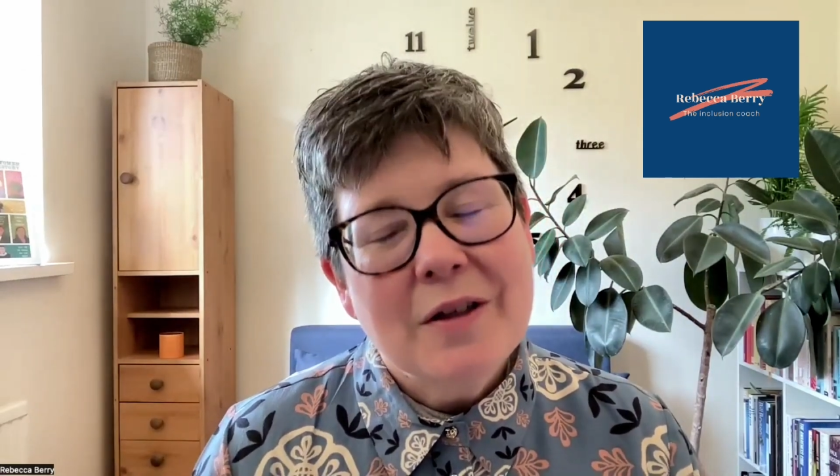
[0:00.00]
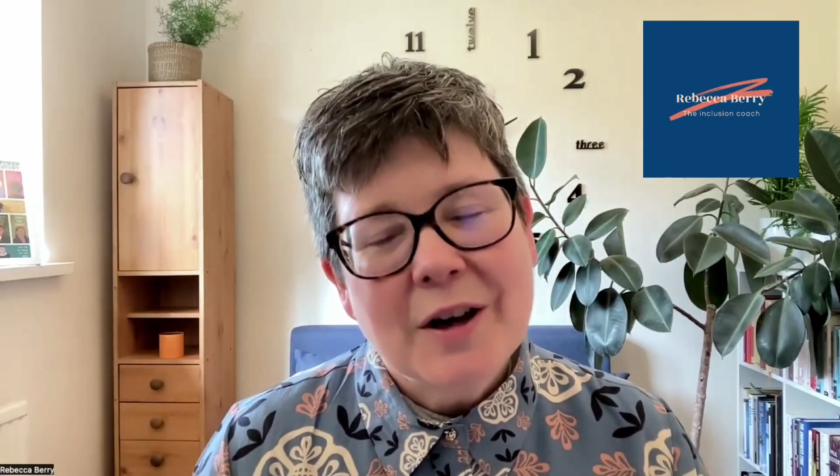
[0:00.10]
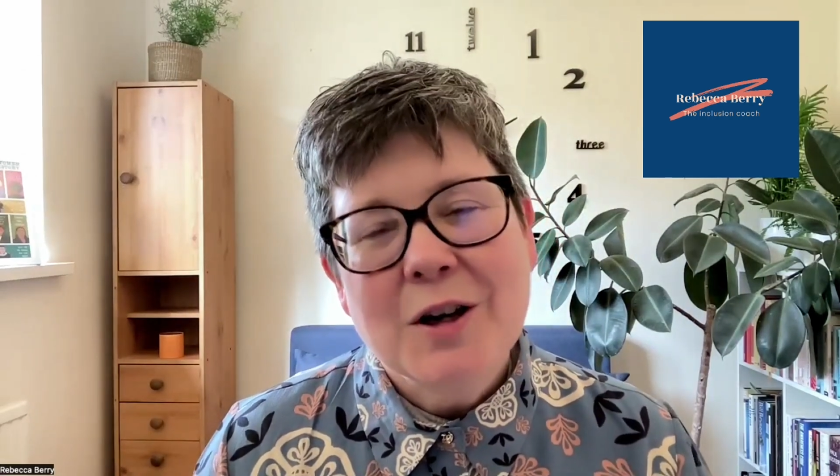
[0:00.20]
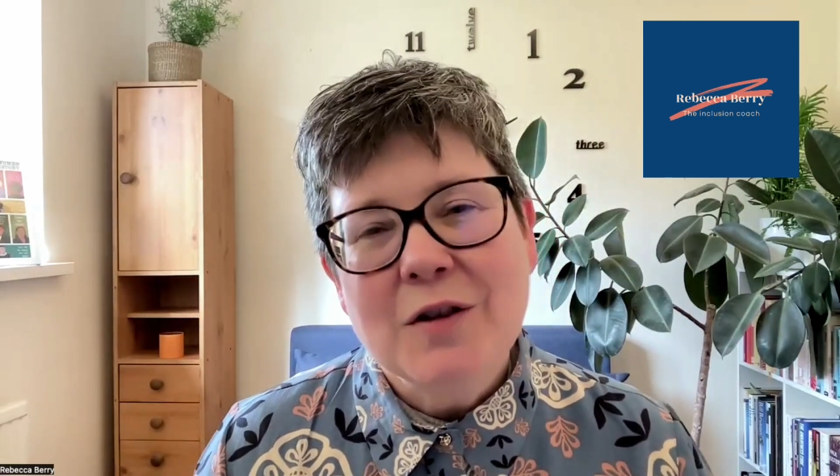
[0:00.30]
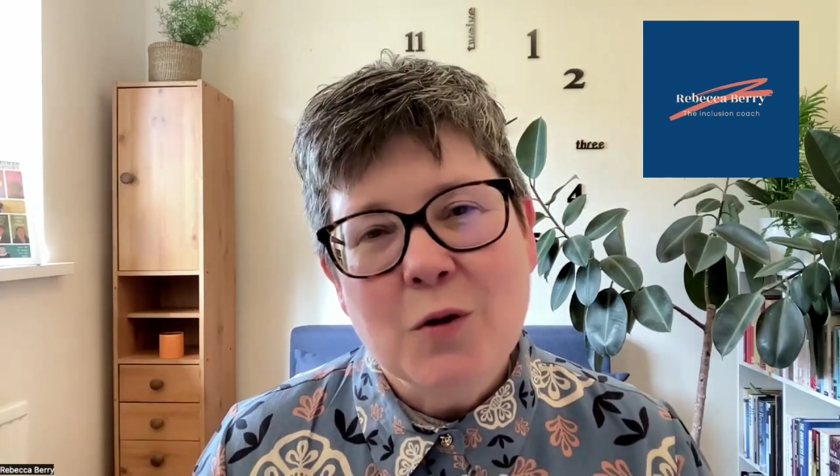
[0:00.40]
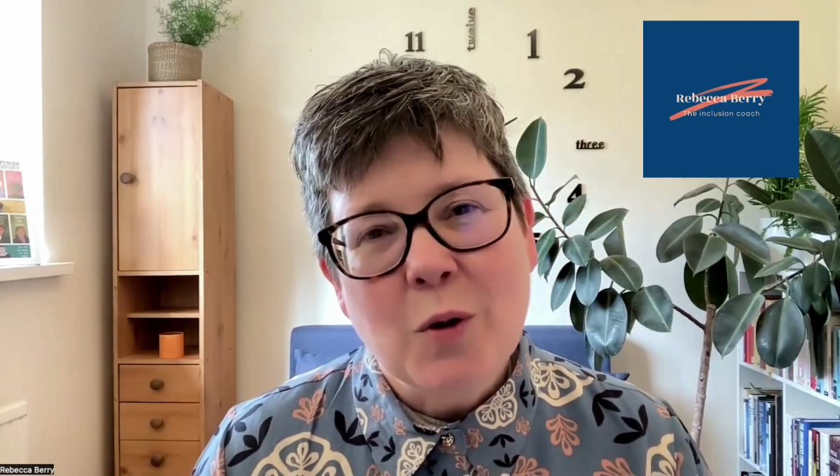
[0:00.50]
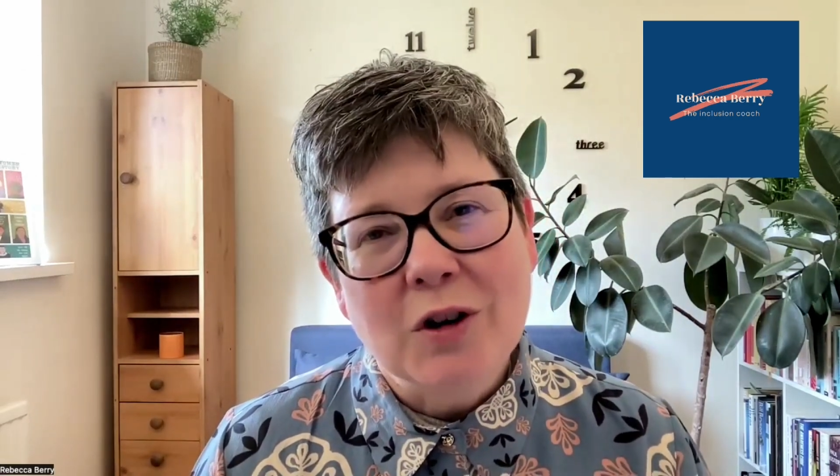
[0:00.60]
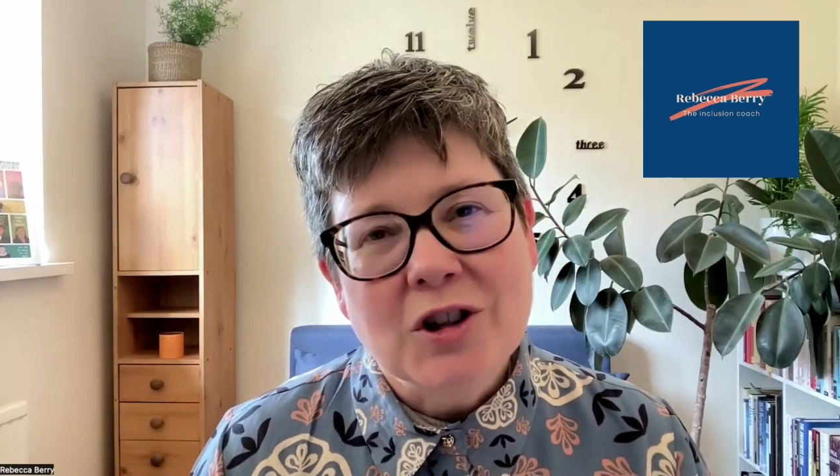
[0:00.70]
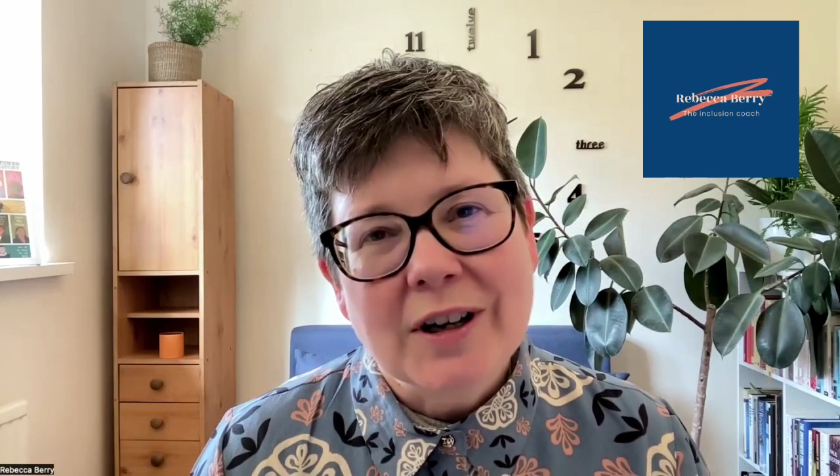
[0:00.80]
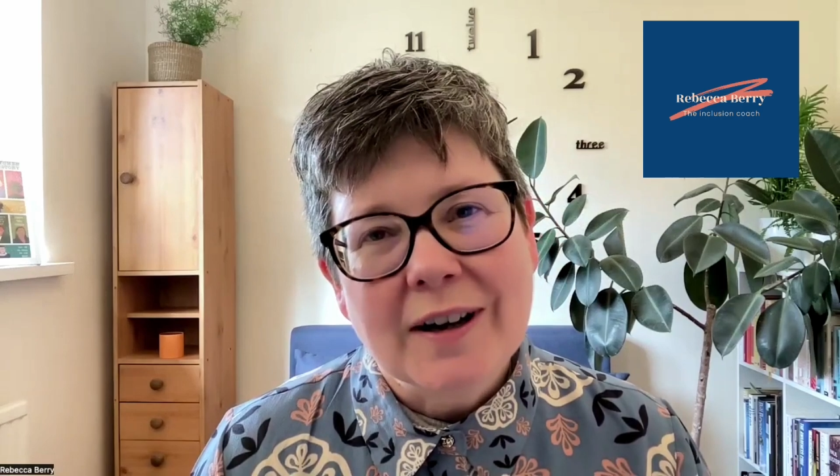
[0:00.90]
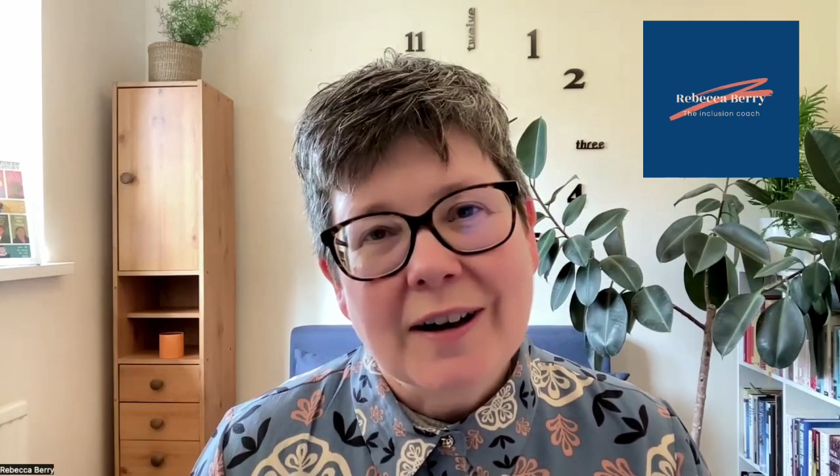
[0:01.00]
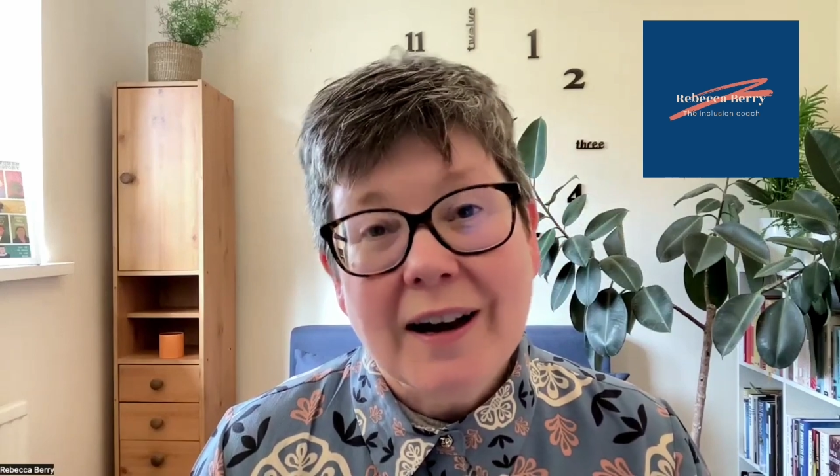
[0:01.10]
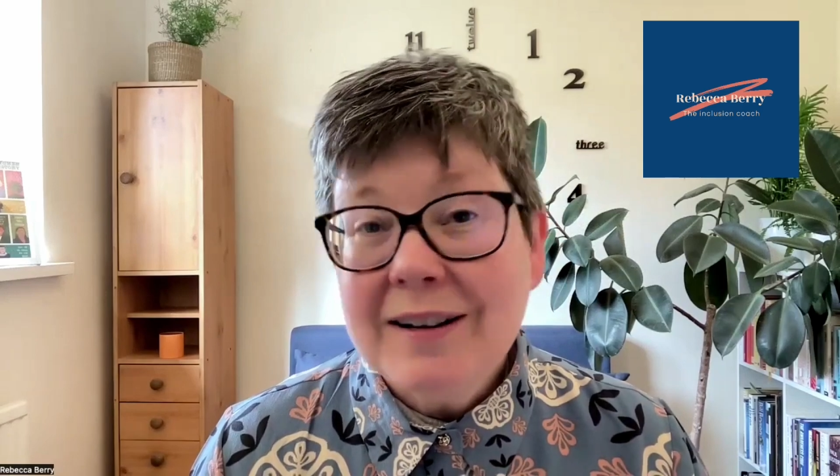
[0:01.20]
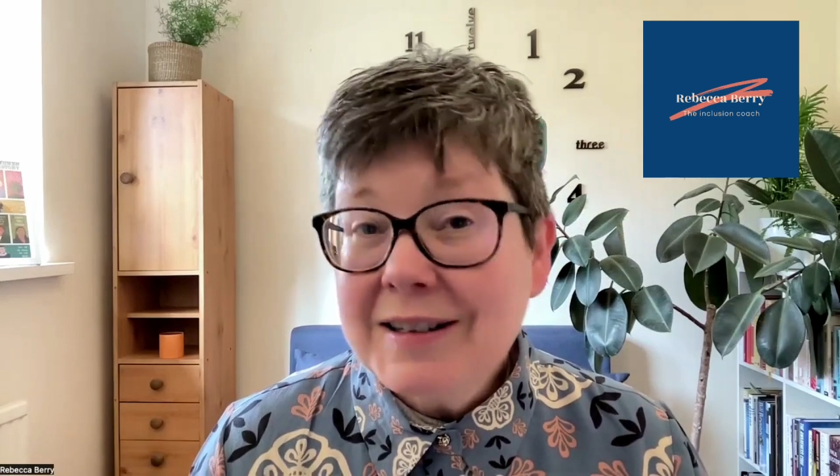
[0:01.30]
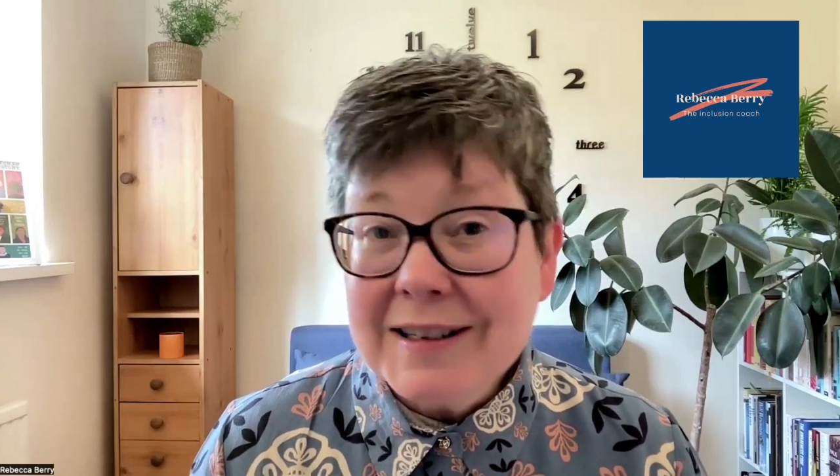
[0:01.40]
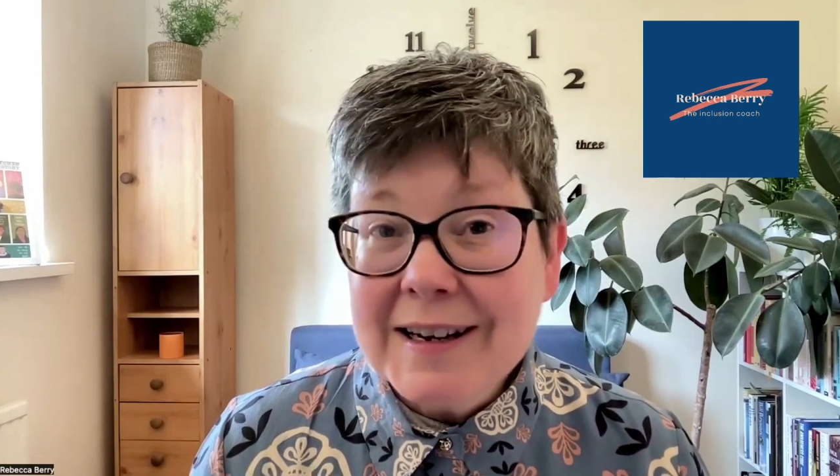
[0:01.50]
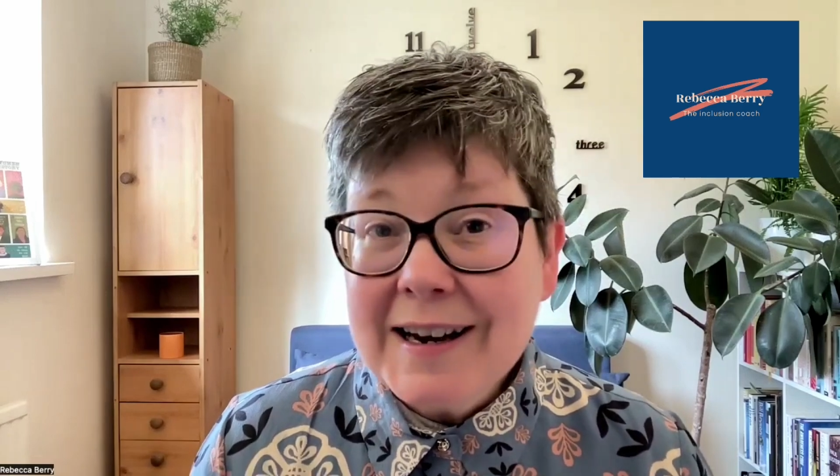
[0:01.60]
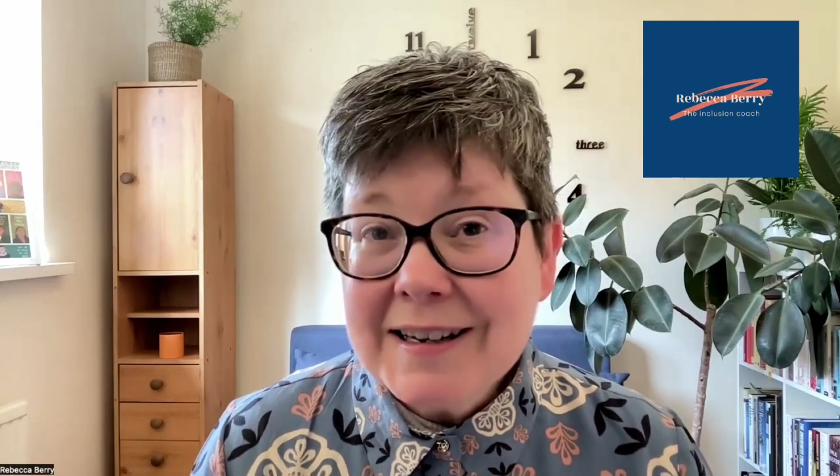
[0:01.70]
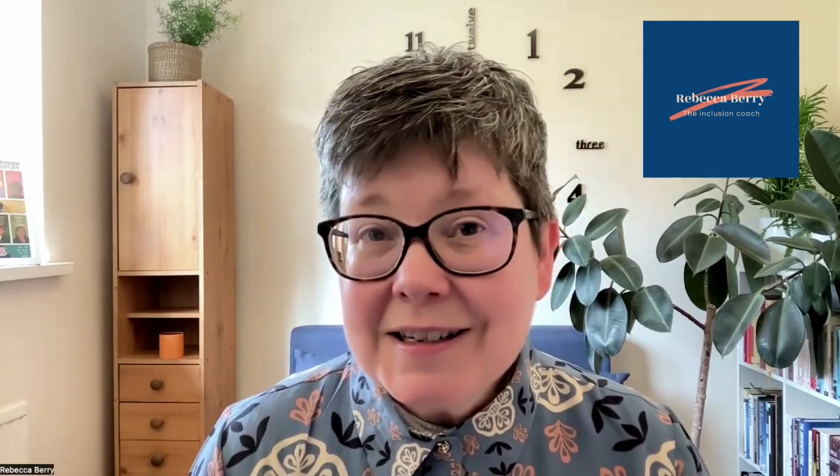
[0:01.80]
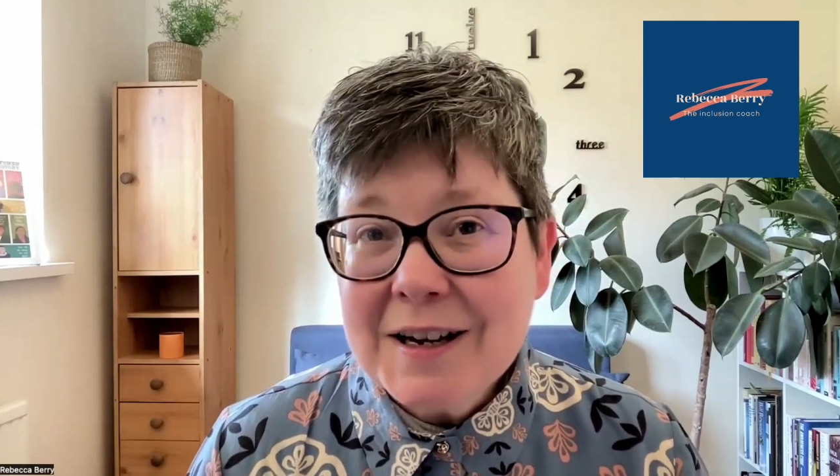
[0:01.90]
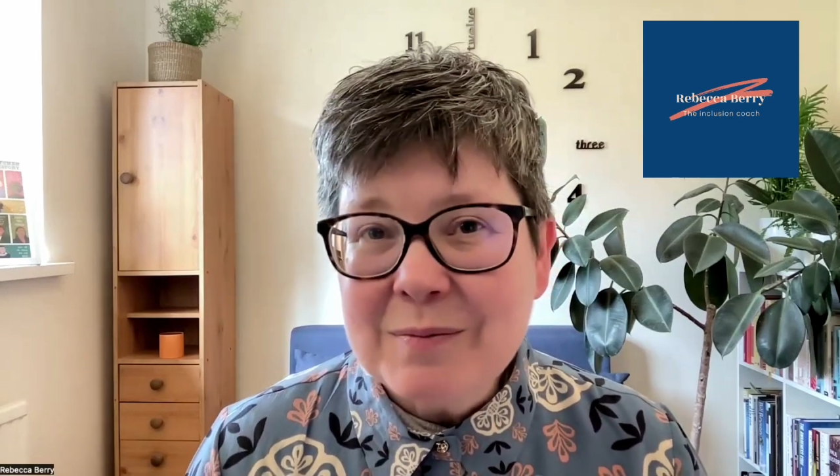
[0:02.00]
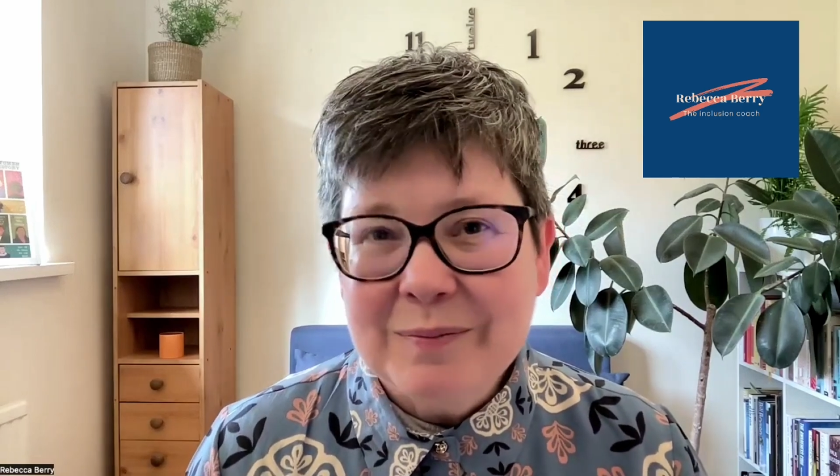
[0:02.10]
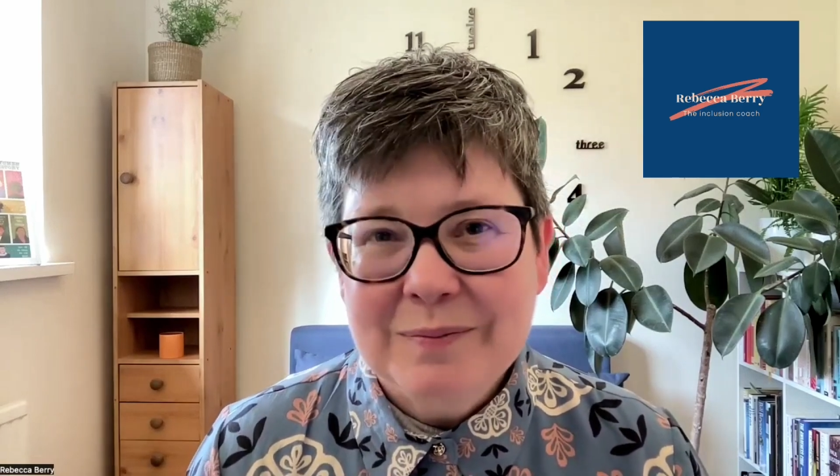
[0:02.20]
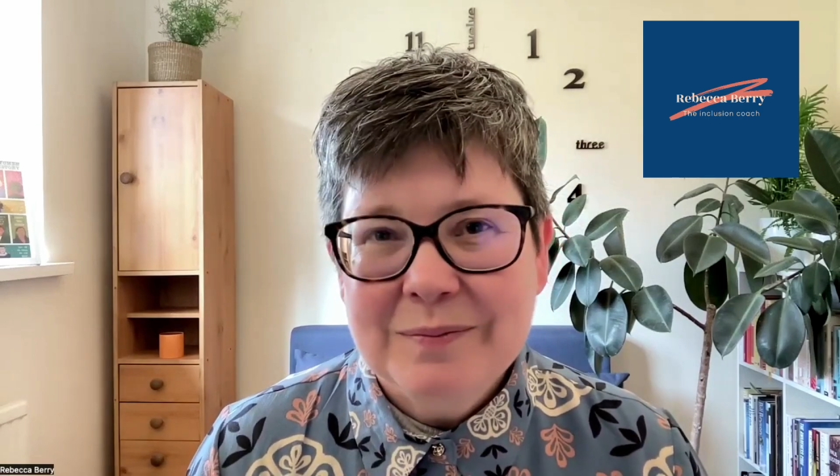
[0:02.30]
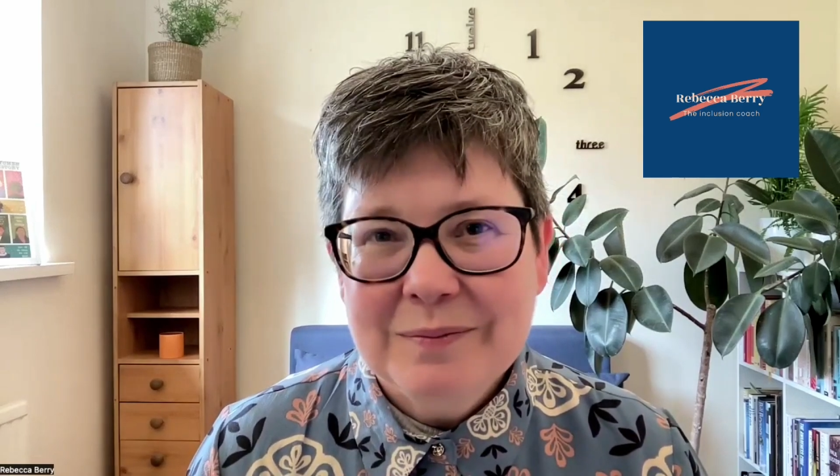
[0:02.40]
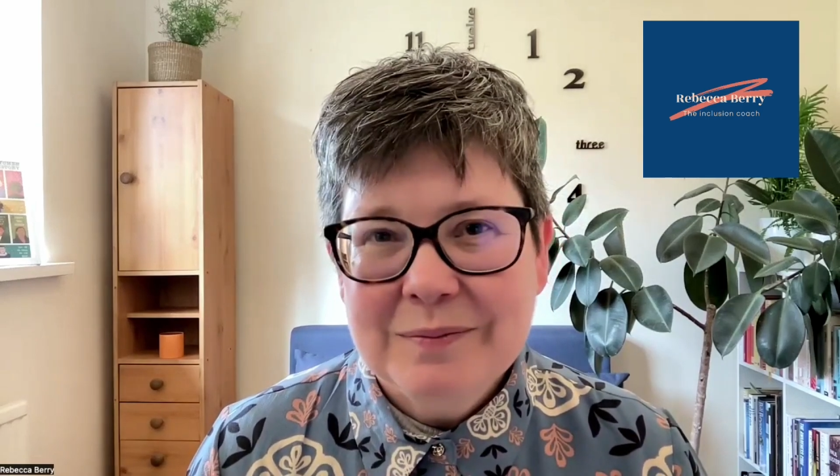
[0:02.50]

Thank you for watching, and I'll see you next time.